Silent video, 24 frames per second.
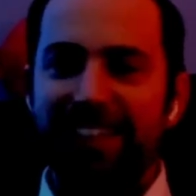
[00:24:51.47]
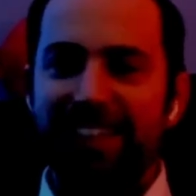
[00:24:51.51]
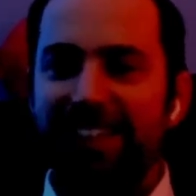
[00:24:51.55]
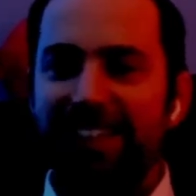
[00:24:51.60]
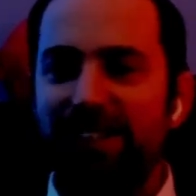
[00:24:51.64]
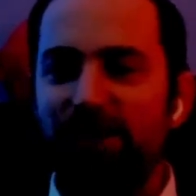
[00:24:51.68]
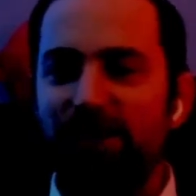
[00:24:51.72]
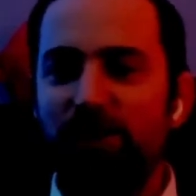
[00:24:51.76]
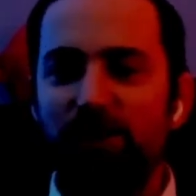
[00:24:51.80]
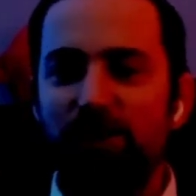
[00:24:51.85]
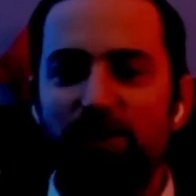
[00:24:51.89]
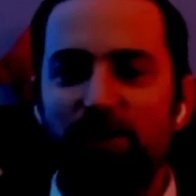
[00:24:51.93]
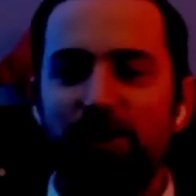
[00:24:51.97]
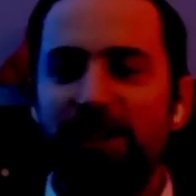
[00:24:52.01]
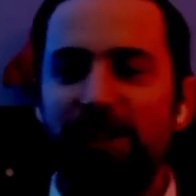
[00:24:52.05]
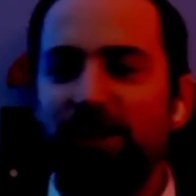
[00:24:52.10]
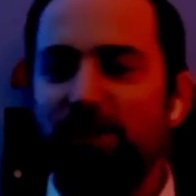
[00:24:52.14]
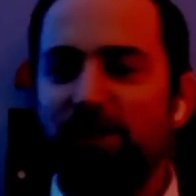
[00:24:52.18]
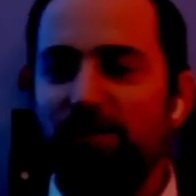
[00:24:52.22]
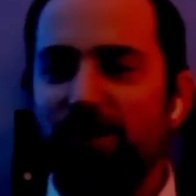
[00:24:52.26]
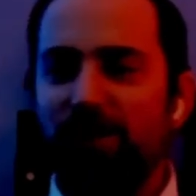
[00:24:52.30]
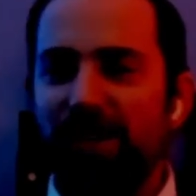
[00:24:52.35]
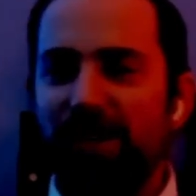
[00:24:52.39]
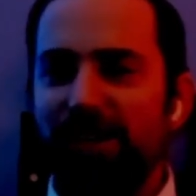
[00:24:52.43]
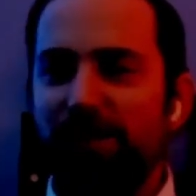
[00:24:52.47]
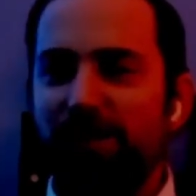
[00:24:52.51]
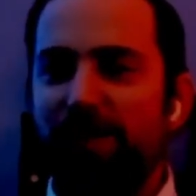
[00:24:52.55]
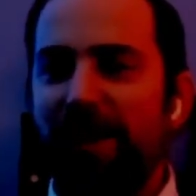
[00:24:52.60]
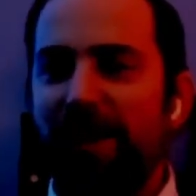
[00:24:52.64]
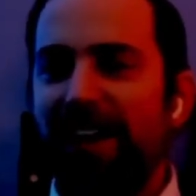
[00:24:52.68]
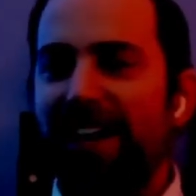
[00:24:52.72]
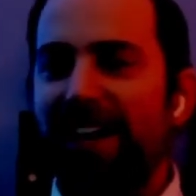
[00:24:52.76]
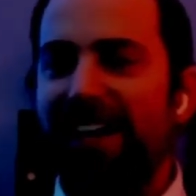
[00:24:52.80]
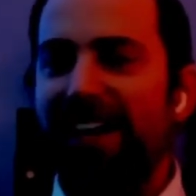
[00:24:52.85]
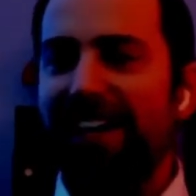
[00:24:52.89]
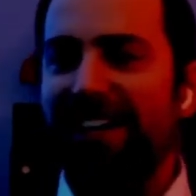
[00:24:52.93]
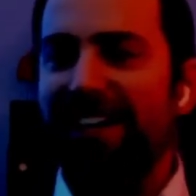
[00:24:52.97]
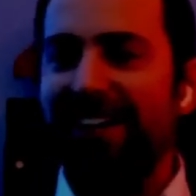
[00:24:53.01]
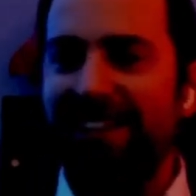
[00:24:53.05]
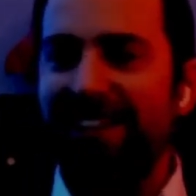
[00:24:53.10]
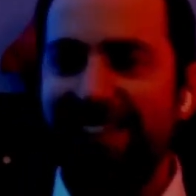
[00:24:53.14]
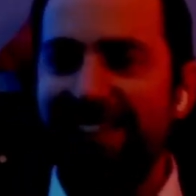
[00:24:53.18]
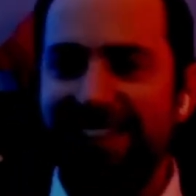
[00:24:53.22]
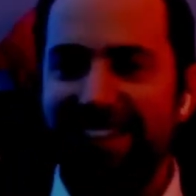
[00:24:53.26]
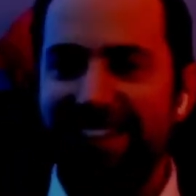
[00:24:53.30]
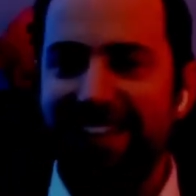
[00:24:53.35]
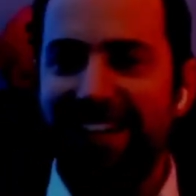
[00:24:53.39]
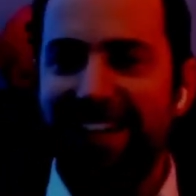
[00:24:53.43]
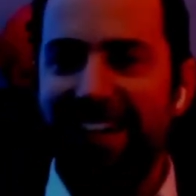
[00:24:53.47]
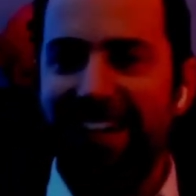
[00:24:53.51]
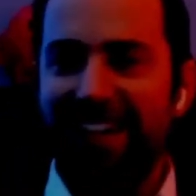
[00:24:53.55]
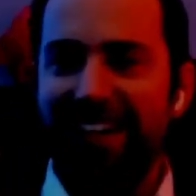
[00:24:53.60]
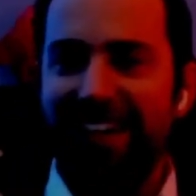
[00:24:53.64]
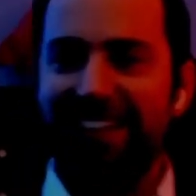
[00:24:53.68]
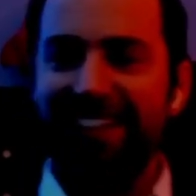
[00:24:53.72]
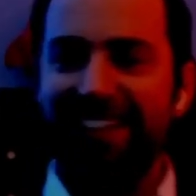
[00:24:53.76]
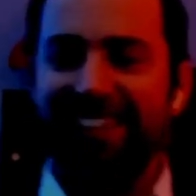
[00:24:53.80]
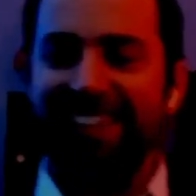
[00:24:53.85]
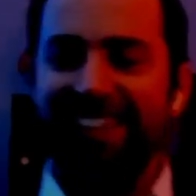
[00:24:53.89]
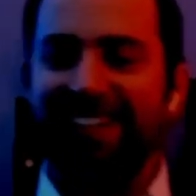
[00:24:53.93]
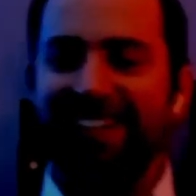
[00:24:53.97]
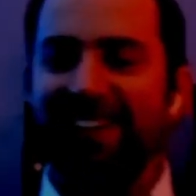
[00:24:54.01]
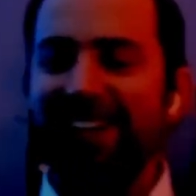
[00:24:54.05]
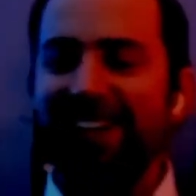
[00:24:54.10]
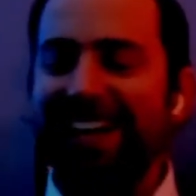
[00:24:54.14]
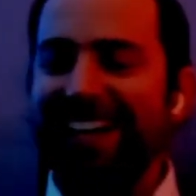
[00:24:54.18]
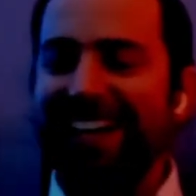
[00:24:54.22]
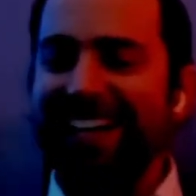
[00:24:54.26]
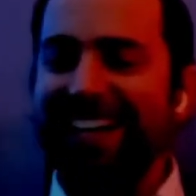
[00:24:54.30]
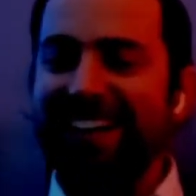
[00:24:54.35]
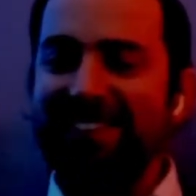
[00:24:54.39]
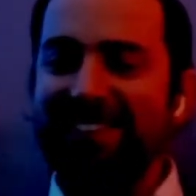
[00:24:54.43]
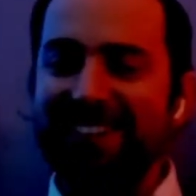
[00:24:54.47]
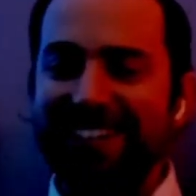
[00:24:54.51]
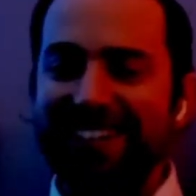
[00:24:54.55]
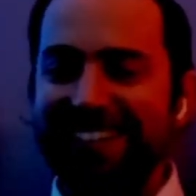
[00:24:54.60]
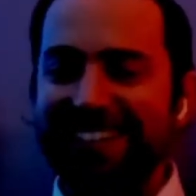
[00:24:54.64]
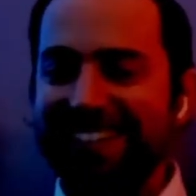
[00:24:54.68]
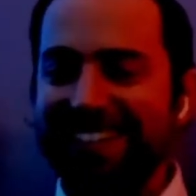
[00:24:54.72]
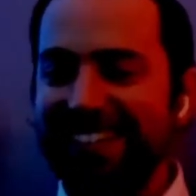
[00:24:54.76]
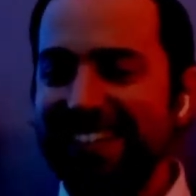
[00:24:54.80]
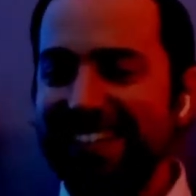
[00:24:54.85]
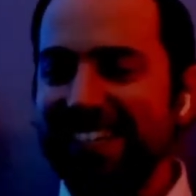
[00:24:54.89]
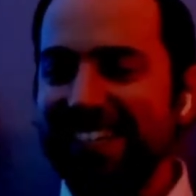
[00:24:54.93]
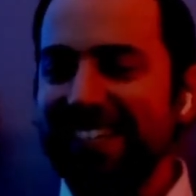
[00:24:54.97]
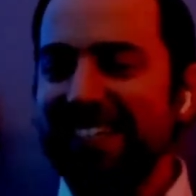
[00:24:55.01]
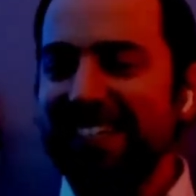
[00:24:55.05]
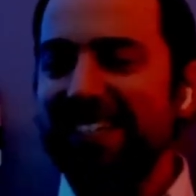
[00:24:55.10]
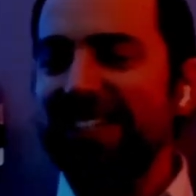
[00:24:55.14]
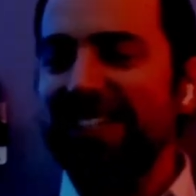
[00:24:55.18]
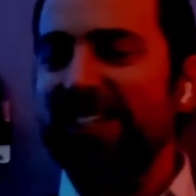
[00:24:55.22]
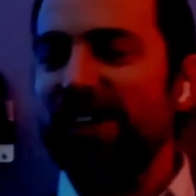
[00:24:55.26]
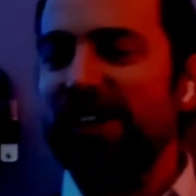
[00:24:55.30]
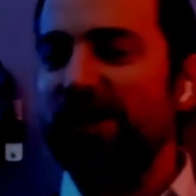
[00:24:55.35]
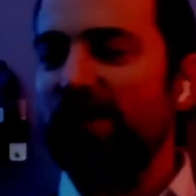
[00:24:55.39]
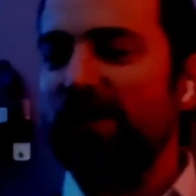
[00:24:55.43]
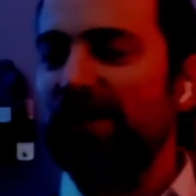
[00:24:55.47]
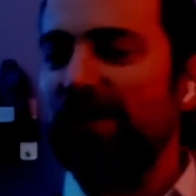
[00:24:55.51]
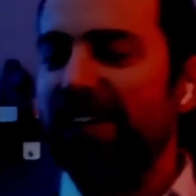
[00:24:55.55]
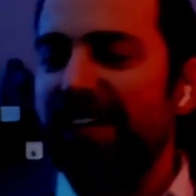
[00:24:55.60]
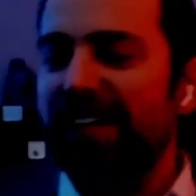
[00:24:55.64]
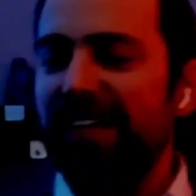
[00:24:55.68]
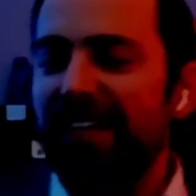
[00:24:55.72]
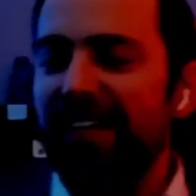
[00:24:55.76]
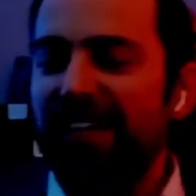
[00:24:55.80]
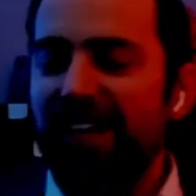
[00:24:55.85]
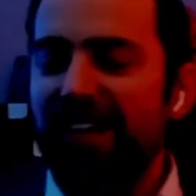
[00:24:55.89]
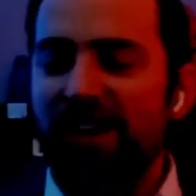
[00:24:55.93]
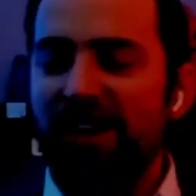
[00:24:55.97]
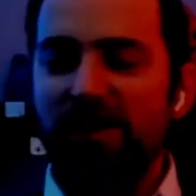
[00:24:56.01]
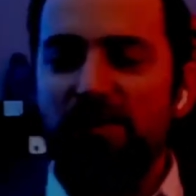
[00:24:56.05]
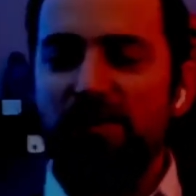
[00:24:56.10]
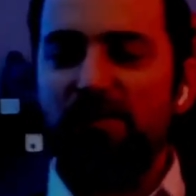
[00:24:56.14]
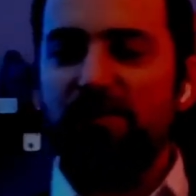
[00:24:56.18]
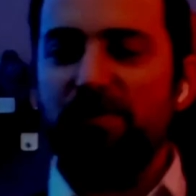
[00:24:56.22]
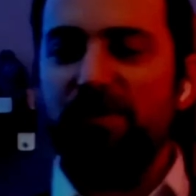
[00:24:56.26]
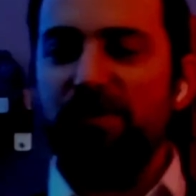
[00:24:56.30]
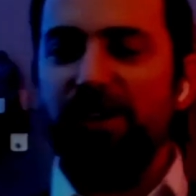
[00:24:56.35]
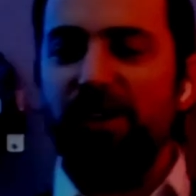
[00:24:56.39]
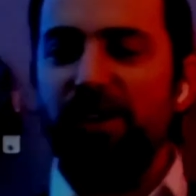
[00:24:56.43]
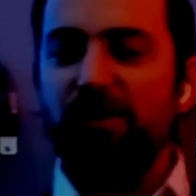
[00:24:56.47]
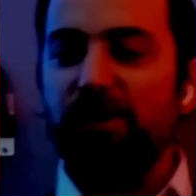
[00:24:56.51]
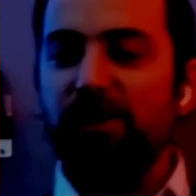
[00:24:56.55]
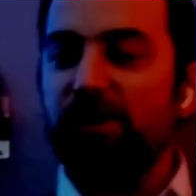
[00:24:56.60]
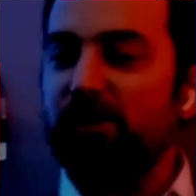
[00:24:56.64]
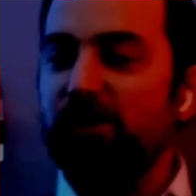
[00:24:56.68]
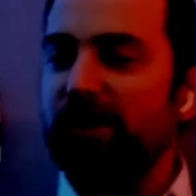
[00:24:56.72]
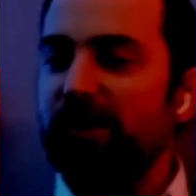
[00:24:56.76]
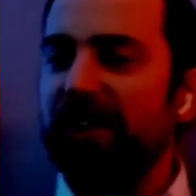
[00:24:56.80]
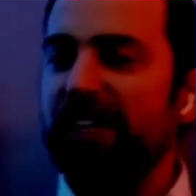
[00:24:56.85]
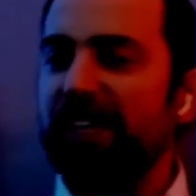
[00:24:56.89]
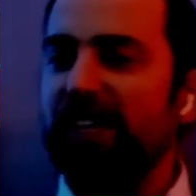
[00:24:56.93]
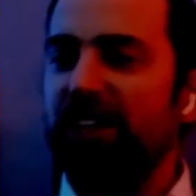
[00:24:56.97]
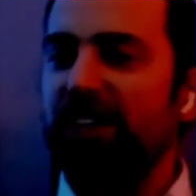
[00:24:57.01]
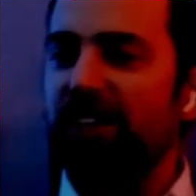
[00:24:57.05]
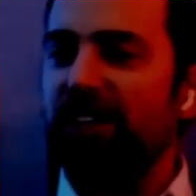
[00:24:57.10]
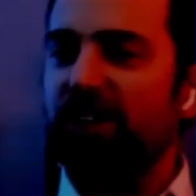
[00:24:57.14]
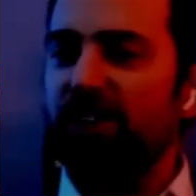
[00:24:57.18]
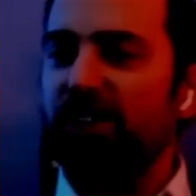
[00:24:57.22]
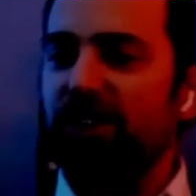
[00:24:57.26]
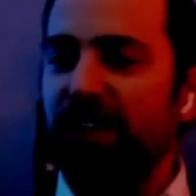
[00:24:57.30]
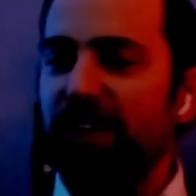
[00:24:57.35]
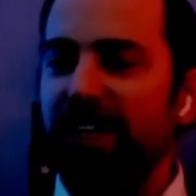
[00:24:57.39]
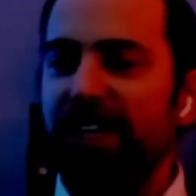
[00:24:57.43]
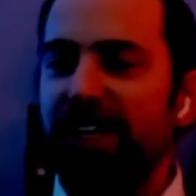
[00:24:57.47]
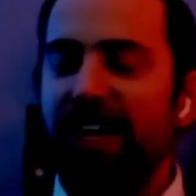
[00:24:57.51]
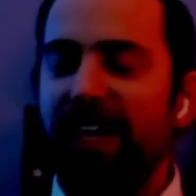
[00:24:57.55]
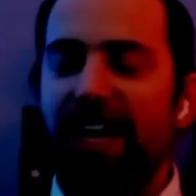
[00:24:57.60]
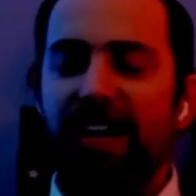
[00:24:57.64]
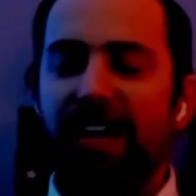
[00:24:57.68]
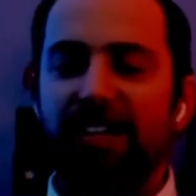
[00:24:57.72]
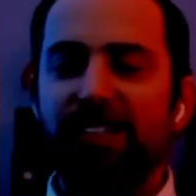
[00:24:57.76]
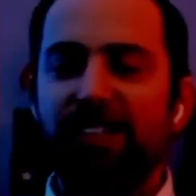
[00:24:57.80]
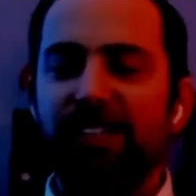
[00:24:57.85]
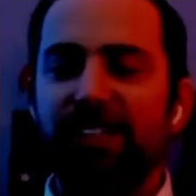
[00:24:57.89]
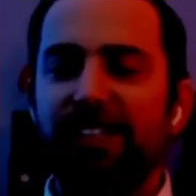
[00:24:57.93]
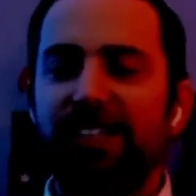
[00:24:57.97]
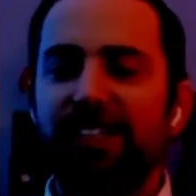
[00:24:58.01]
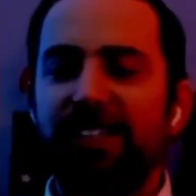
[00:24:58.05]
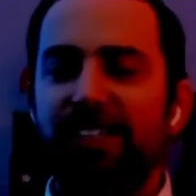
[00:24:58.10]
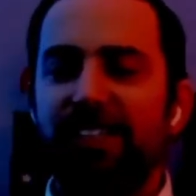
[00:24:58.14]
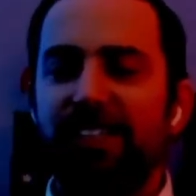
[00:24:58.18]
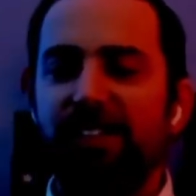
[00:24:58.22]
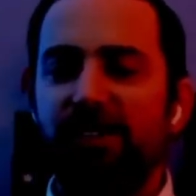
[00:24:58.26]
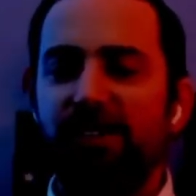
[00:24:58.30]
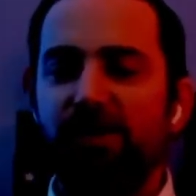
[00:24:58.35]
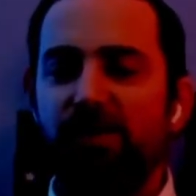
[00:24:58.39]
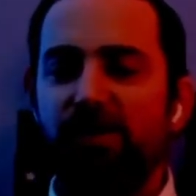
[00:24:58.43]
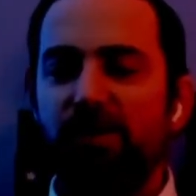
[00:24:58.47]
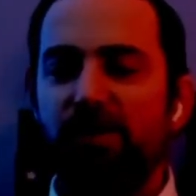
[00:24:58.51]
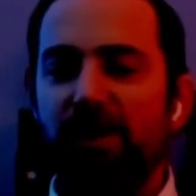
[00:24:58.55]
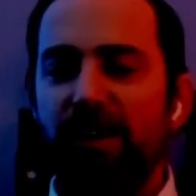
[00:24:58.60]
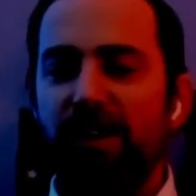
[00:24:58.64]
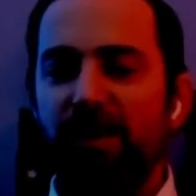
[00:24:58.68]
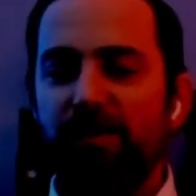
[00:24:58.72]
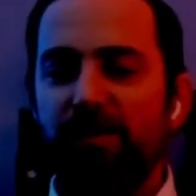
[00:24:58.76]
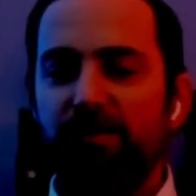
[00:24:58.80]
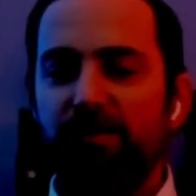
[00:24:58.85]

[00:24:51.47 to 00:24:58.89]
You and your brush pen." Yeah. Like, I mean, so it was really great actually to